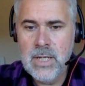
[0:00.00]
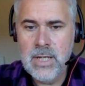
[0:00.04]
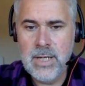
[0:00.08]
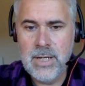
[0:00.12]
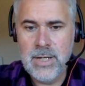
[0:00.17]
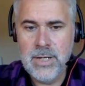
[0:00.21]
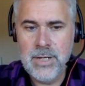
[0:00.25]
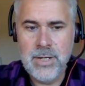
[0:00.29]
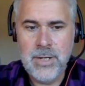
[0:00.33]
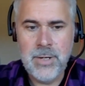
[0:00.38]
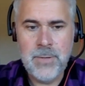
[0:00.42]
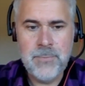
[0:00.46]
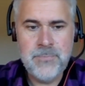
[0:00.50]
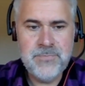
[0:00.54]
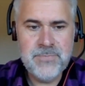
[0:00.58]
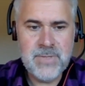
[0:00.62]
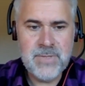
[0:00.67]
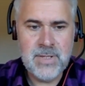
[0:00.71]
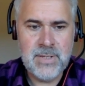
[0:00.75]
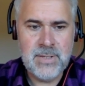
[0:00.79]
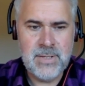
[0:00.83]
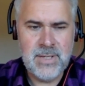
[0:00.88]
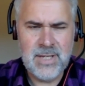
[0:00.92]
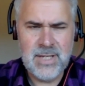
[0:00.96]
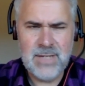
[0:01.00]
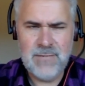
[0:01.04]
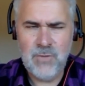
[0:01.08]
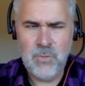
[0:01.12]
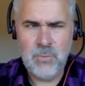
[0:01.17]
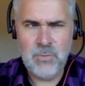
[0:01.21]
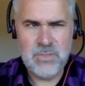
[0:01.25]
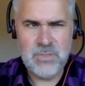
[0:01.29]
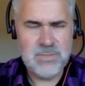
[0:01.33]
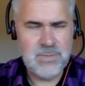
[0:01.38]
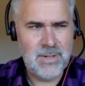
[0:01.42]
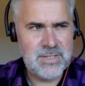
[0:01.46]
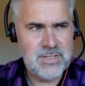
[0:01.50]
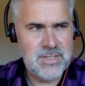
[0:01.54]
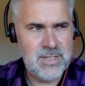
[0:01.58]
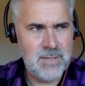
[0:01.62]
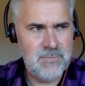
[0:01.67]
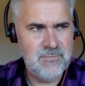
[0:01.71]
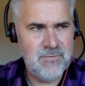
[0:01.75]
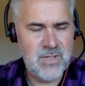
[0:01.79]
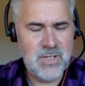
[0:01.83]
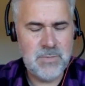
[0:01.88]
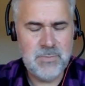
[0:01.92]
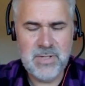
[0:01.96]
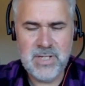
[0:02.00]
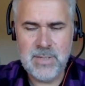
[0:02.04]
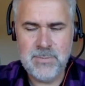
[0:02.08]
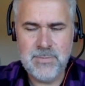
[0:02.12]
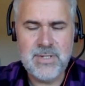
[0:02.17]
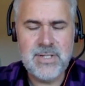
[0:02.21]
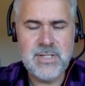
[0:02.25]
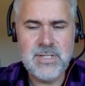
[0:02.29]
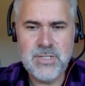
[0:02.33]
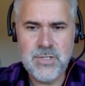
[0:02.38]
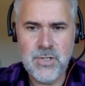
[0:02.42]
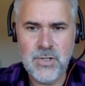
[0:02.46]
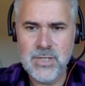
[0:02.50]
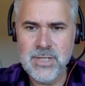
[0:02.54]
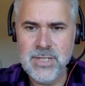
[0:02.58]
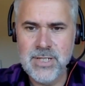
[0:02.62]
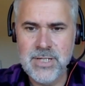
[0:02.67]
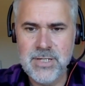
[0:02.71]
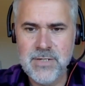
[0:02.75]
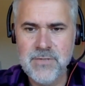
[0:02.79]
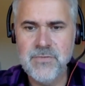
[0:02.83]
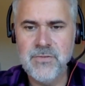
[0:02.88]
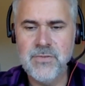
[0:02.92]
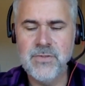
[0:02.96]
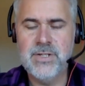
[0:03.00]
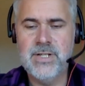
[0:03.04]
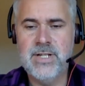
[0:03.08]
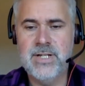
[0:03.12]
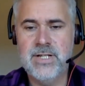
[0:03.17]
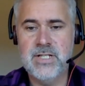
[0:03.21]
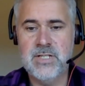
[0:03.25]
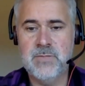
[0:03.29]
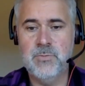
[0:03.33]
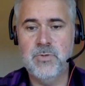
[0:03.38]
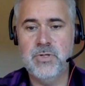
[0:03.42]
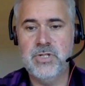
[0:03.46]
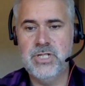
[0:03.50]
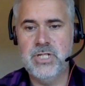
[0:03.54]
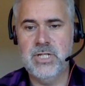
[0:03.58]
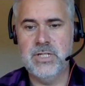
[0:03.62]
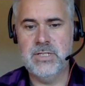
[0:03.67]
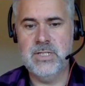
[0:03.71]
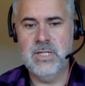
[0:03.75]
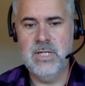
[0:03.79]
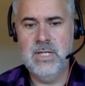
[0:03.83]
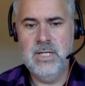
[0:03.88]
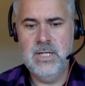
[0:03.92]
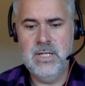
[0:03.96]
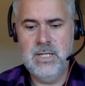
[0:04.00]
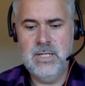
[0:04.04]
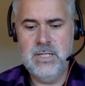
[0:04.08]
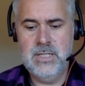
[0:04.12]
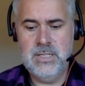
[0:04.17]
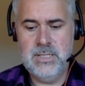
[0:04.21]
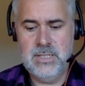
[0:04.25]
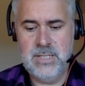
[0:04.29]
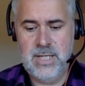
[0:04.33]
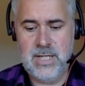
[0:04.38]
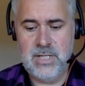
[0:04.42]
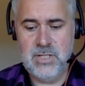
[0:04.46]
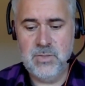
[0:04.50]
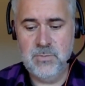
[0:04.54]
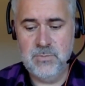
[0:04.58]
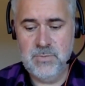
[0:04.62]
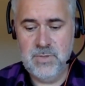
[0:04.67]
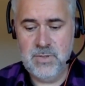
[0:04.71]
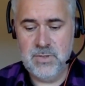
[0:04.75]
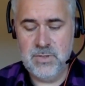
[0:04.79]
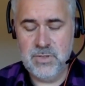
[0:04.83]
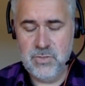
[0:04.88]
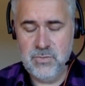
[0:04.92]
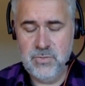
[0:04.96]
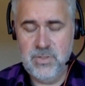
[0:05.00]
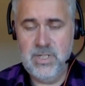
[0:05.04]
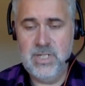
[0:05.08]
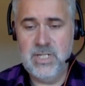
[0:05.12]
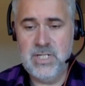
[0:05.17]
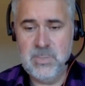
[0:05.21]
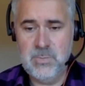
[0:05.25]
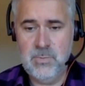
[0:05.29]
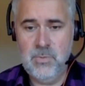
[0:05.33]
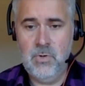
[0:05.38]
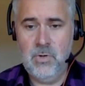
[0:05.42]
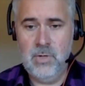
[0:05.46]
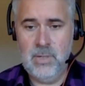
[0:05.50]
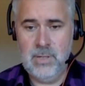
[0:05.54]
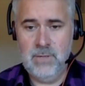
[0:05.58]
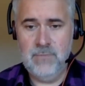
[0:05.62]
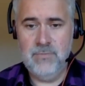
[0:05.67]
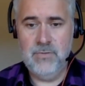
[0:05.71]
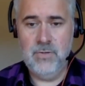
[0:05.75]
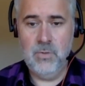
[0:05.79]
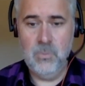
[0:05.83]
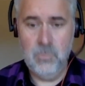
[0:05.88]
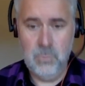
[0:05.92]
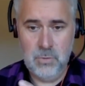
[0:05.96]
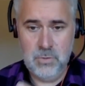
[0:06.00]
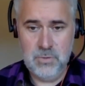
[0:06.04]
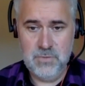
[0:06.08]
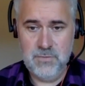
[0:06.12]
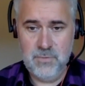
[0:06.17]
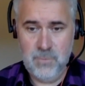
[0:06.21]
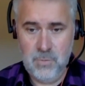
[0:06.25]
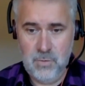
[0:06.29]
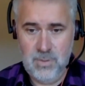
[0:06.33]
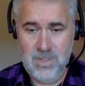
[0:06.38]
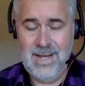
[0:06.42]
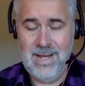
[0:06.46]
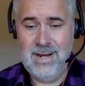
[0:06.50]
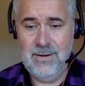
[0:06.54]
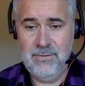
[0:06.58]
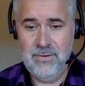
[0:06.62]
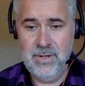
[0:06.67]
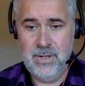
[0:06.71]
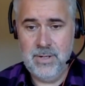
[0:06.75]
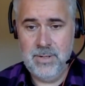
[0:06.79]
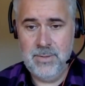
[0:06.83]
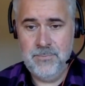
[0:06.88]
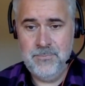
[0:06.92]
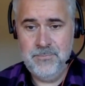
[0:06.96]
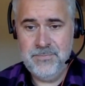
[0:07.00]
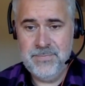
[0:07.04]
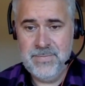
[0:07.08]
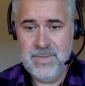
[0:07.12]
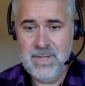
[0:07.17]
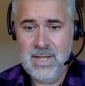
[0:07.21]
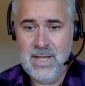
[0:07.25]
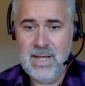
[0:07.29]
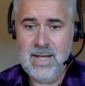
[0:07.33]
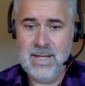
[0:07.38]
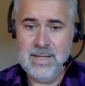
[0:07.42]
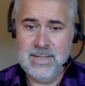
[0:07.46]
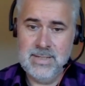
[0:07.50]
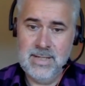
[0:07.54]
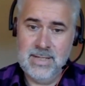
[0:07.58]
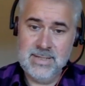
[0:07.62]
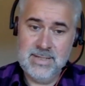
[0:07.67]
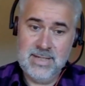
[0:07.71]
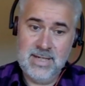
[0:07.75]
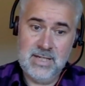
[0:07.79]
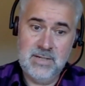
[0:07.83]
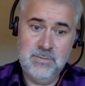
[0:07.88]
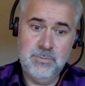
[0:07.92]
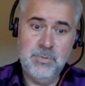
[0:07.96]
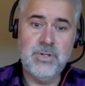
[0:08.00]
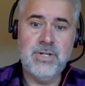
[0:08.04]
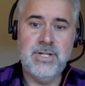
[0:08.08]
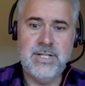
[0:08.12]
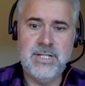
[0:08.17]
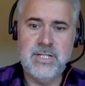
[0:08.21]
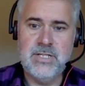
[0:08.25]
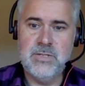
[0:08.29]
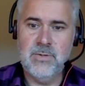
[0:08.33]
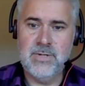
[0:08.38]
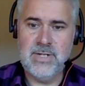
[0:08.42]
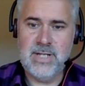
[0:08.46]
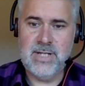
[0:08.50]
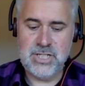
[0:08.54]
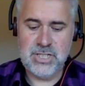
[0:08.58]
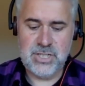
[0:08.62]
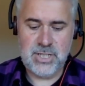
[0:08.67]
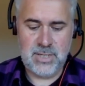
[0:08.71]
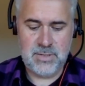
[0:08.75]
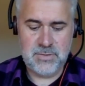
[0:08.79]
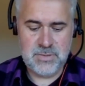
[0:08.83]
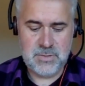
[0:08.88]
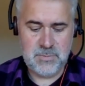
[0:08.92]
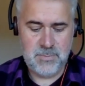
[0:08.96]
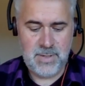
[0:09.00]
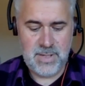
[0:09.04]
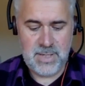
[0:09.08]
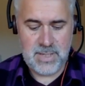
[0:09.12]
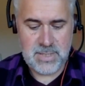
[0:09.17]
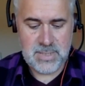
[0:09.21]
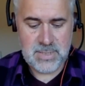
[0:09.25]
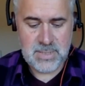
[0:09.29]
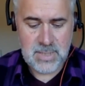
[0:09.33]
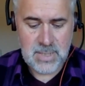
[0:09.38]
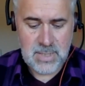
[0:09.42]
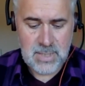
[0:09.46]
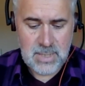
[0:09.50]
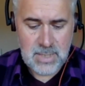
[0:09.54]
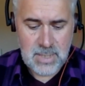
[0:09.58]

You kind of almost back to the MVP, but it's subtly different in as much as to take something that's really small out of your waterfall area and kind of put it into an agile space.